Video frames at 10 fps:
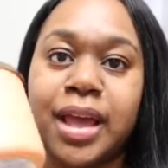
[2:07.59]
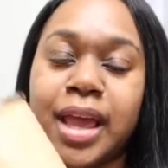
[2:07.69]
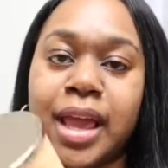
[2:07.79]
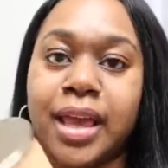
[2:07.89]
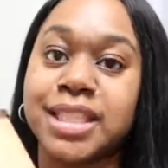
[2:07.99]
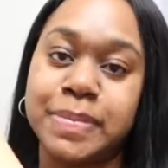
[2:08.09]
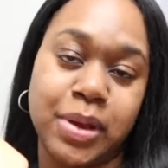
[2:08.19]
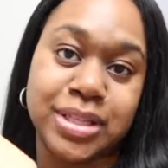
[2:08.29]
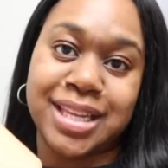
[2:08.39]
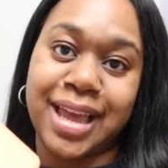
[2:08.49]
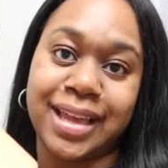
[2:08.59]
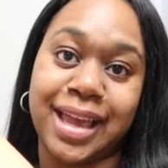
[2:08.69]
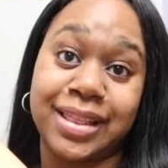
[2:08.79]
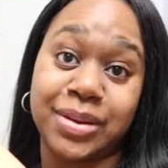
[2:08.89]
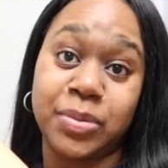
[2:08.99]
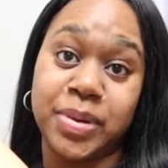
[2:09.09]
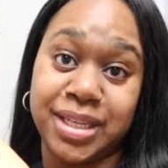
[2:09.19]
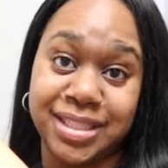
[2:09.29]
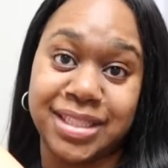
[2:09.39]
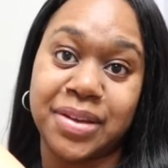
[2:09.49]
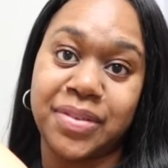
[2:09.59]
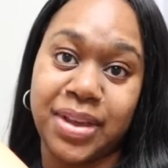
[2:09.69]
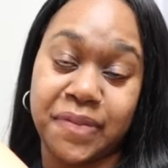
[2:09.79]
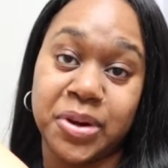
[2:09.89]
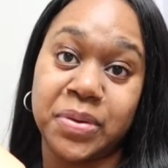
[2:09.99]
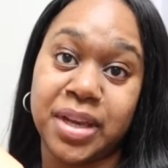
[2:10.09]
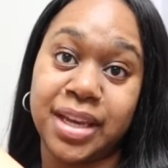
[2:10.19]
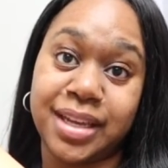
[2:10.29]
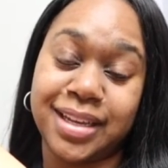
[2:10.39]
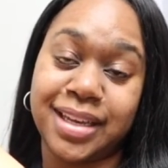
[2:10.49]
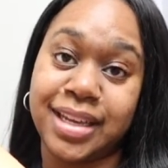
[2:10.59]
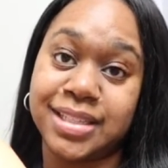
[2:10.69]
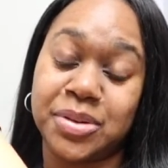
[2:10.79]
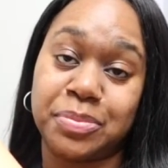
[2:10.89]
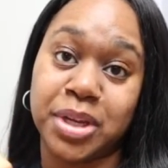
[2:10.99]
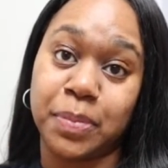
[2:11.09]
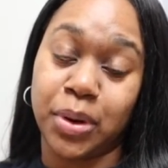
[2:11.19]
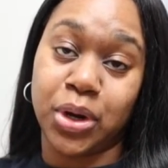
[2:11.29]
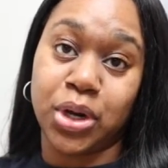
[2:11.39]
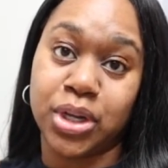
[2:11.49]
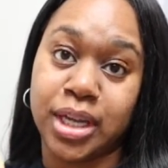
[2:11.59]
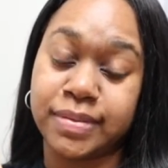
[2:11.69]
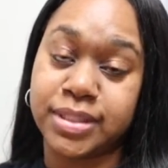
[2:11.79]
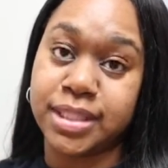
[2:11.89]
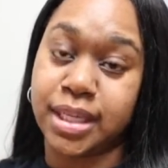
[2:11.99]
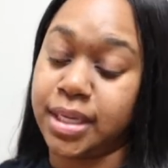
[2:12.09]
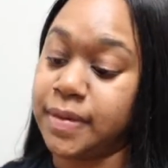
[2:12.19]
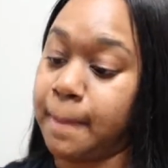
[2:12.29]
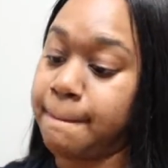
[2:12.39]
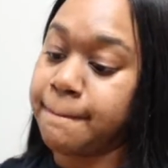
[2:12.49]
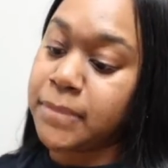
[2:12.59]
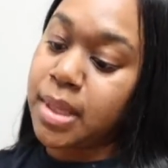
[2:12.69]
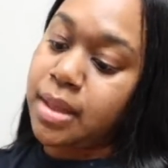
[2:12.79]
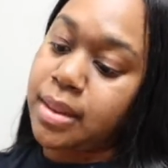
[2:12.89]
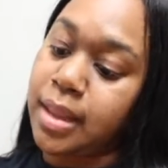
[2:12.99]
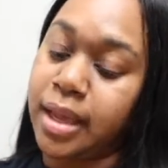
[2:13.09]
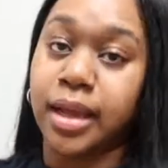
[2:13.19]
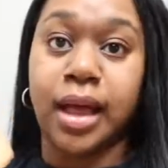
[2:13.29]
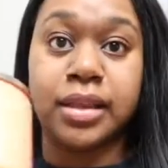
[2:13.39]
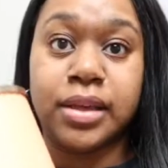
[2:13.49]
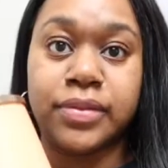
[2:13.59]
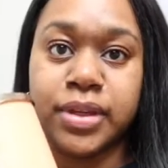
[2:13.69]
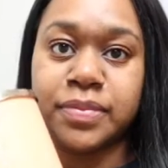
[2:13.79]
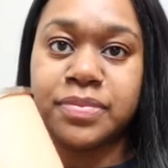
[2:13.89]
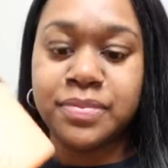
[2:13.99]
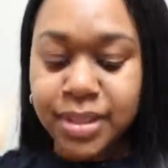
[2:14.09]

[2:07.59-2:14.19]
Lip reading: And it smells like a little piece of heaven, okay? And that's on Big Purr, I'm just saying. Like, I love it.